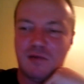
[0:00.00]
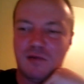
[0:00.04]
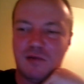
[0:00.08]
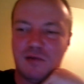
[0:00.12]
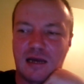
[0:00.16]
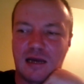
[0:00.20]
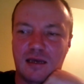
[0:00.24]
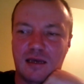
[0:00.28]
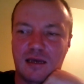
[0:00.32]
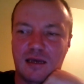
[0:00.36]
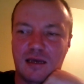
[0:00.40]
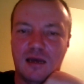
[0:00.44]

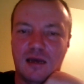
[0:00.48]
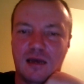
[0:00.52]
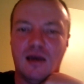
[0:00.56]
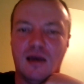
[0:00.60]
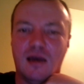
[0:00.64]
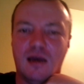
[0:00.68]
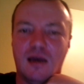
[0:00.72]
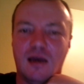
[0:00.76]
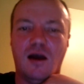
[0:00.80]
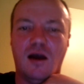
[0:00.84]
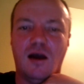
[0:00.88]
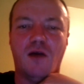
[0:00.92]
Like, were
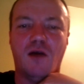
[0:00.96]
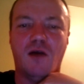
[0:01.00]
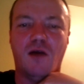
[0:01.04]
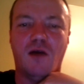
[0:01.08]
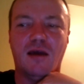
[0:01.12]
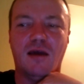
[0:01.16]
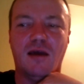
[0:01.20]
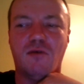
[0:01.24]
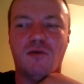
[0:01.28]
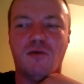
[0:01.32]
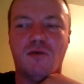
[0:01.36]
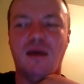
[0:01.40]
they a good? All
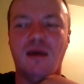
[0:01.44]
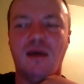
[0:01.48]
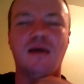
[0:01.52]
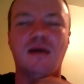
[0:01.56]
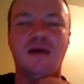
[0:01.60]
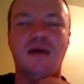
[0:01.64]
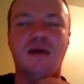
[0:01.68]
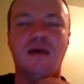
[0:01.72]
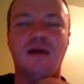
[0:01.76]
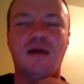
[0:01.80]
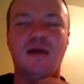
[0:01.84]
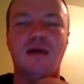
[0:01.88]
right,
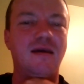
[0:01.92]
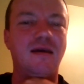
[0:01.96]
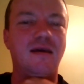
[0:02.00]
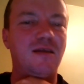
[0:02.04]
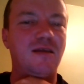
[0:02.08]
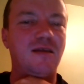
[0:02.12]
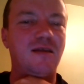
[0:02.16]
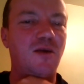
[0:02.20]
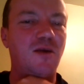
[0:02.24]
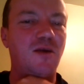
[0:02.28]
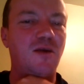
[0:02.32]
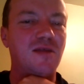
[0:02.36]
great. You
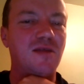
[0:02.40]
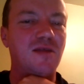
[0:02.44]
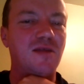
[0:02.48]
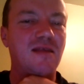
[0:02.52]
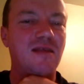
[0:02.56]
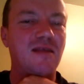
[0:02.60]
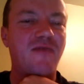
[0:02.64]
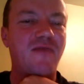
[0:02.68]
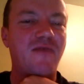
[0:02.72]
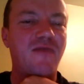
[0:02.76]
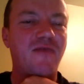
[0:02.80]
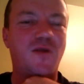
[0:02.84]
know, is
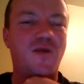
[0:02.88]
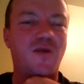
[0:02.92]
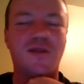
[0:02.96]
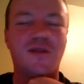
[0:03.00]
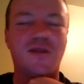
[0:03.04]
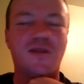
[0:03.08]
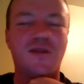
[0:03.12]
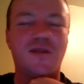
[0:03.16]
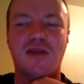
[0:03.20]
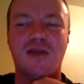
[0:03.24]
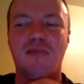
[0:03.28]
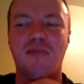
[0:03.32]
everyone on the
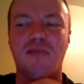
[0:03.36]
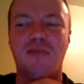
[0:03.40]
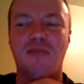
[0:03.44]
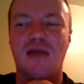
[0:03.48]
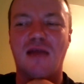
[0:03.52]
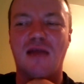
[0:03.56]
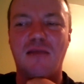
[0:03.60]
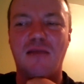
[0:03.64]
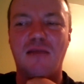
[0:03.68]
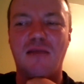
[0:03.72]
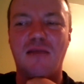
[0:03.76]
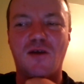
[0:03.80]
same
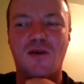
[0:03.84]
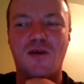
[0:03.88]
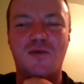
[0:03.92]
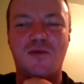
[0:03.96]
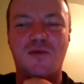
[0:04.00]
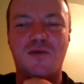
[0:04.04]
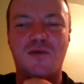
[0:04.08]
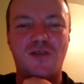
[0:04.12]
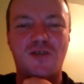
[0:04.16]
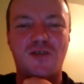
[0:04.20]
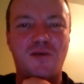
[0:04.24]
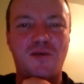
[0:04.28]
time zone
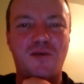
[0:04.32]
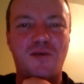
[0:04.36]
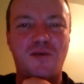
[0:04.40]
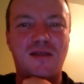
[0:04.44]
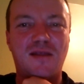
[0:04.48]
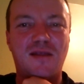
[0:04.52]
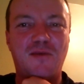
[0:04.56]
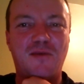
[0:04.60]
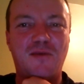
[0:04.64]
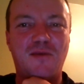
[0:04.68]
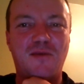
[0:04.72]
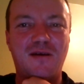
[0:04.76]
as you? He said,
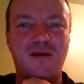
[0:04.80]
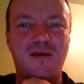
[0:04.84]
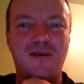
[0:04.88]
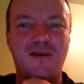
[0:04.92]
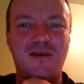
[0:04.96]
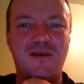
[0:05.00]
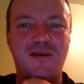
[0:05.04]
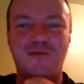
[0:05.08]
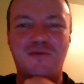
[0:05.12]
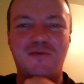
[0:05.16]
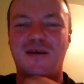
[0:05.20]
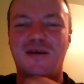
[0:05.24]
well,
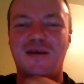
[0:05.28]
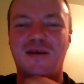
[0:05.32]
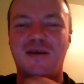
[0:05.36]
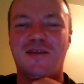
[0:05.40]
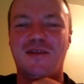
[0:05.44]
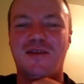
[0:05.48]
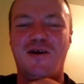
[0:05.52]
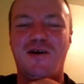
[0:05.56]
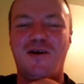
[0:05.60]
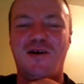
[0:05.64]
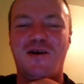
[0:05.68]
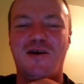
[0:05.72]
no,
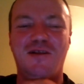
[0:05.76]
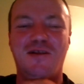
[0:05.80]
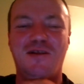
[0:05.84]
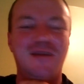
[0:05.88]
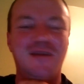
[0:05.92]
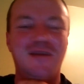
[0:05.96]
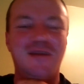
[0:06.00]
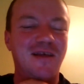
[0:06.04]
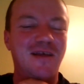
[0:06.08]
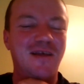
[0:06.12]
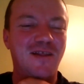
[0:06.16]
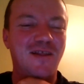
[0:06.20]

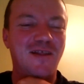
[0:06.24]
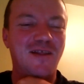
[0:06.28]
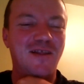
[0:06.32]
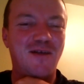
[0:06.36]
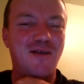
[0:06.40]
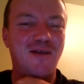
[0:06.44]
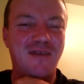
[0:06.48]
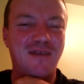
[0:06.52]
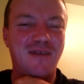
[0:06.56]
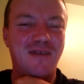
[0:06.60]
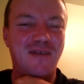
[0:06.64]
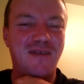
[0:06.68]
they're all
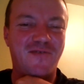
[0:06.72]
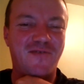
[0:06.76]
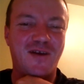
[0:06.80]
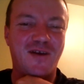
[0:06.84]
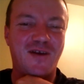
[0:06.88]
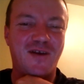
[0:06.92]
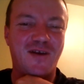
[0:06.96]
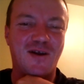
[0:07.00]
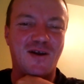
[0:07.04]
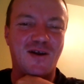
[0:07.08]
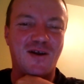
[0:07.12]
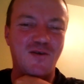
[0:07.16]
different
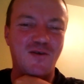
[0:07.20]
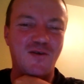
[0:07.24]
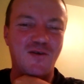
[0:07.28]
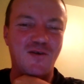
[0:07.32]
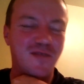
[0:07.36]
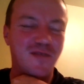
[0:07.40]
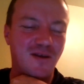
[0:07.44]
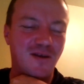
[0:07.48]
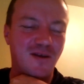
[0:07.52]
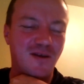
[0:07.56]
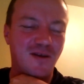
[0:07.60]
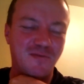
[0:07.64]
all over,
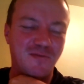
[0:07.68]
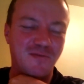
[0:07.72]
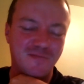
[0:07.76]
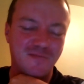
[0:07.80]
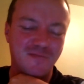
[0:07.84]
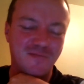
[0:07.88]
so.